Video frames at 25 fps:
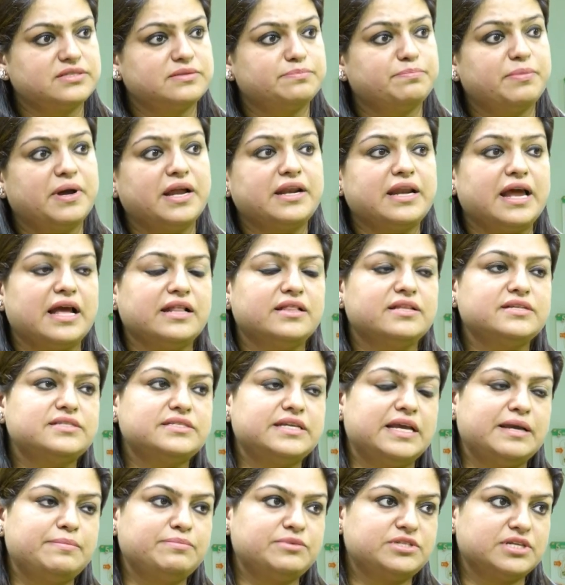But at the
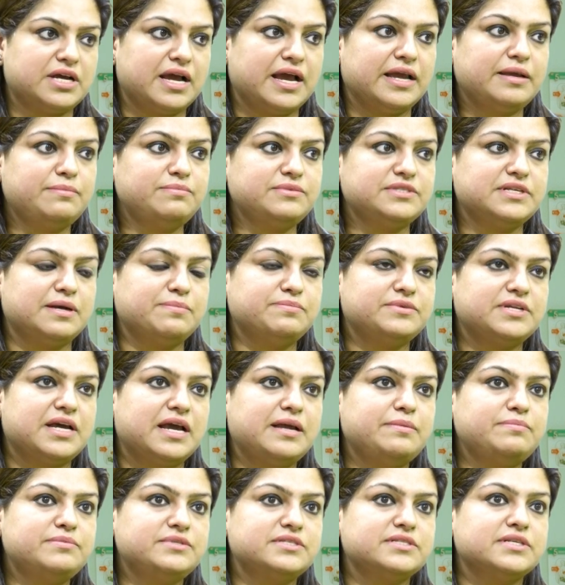same time,
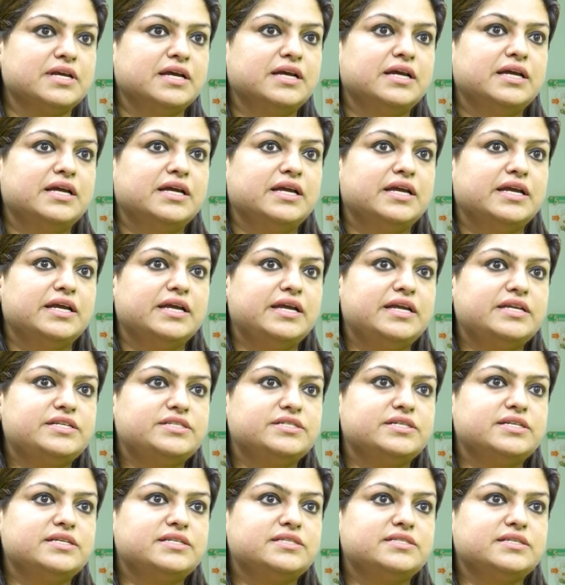sometimes it
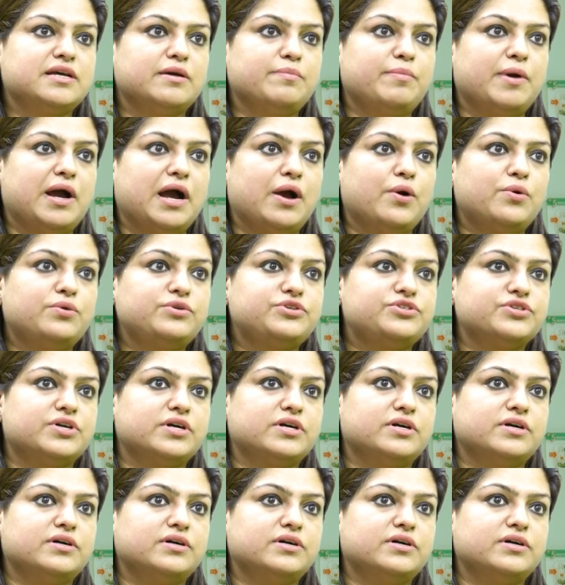is about